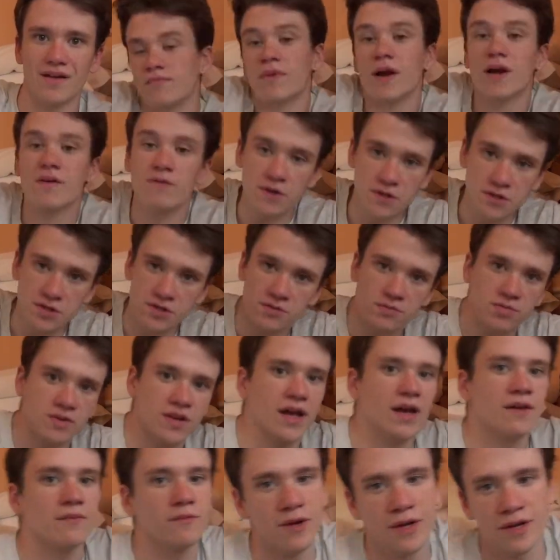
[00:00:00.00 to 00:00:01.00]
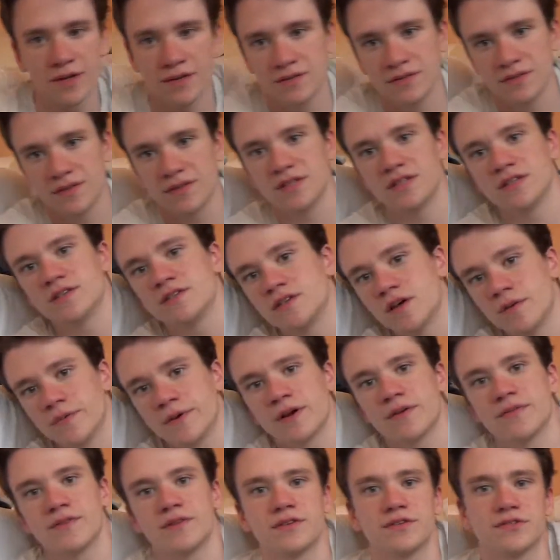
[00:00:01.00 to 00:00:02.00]
My original plan when
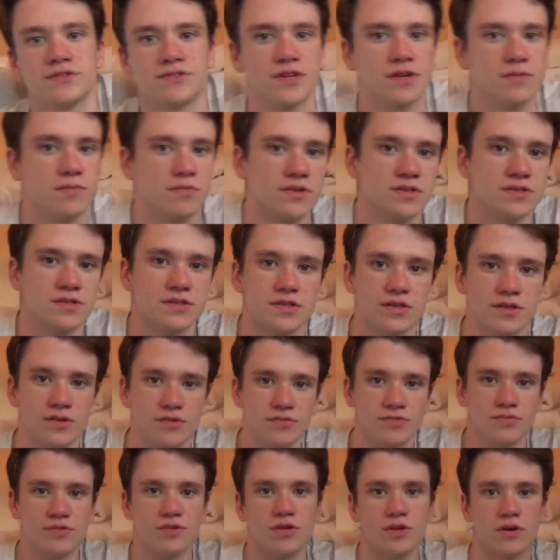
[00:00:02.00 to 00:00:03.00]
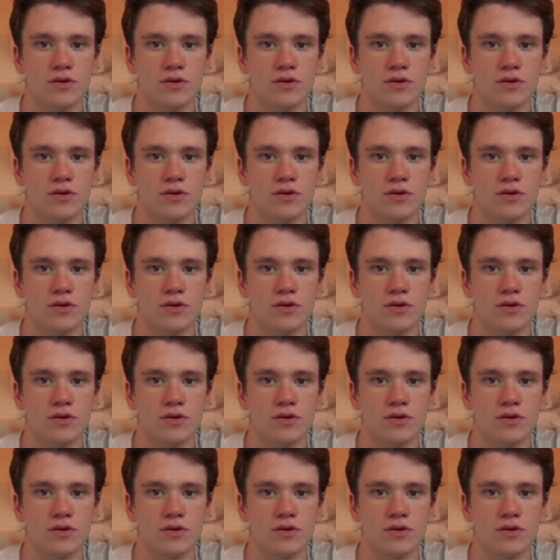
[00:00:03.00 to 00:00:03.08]
coming on this trip was to,